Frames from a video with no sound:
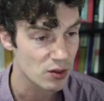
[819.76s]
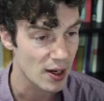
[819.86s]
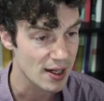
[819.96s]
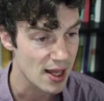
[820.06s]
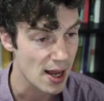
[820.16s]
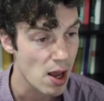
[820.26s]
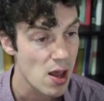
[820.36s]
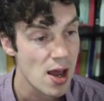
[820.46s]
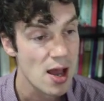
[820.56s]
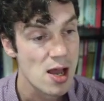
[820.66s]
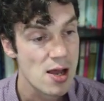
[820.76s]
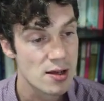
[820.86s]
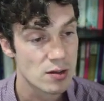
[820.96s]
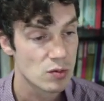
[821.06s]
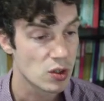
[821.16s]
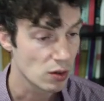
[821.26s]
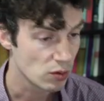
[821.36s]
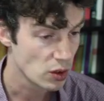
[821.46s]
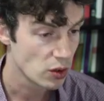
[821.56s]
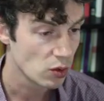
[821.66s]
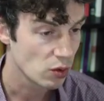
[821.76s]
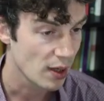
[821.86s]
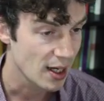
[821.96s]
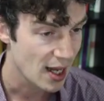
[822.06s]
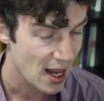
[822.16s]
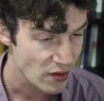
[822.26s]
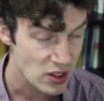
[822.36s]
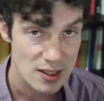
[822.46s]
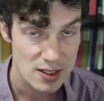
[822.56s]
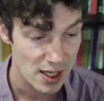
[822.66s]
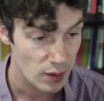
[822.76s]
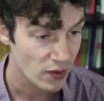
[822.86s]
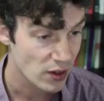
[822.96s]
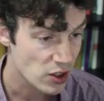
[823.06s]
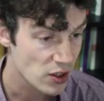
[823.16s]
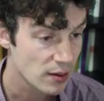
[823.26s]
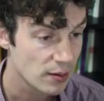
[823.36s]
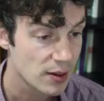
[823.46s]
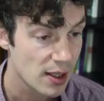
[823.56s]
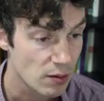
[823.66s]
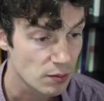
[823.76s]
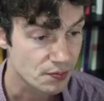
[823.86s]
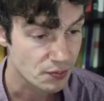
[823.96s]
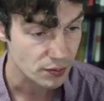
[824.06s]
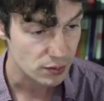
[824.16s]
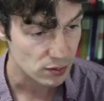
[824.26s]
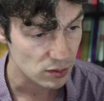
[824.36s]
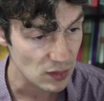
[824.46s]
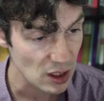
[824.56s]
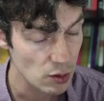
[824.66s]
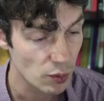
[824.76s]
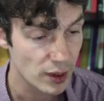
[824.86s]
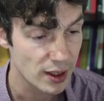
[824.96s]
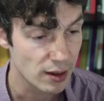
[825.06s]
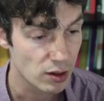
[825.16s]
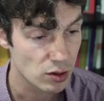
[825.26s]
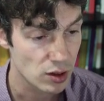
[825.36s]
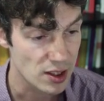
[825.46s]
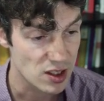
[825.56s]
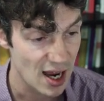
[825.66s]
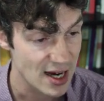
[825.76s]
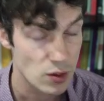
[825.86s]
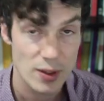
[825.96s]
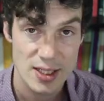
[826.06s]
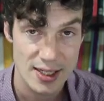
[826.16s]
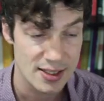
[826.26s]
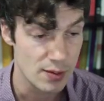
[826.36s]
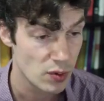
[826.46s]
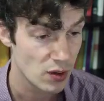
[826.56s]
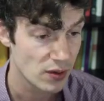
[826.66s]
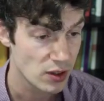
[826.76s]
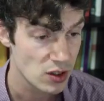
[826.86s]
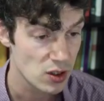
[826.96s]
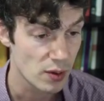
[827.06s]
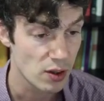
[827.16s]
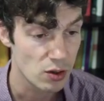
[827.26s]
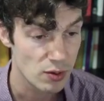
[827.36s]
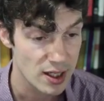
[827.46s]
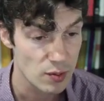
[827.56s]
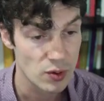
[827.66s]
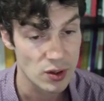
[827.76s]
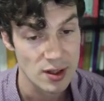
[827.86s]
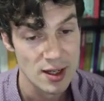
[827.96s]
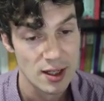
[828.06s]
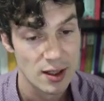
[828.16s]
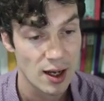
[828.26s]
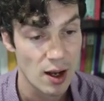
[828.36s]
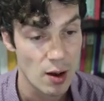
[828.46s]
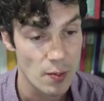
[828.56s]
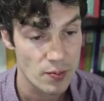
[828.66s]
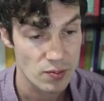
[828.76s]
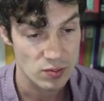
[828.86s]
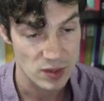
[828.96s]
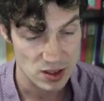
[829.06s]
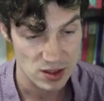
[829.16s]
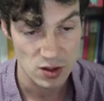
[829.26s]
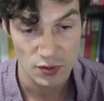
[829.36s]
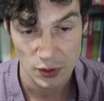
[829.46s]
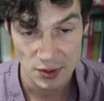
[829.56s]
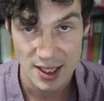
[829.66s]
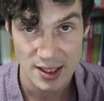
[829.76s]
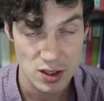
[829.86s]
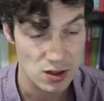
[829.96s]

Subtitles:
right there. So usual create canvas in the setup function, then we assign to our text input function. So we go create input. This is the default text that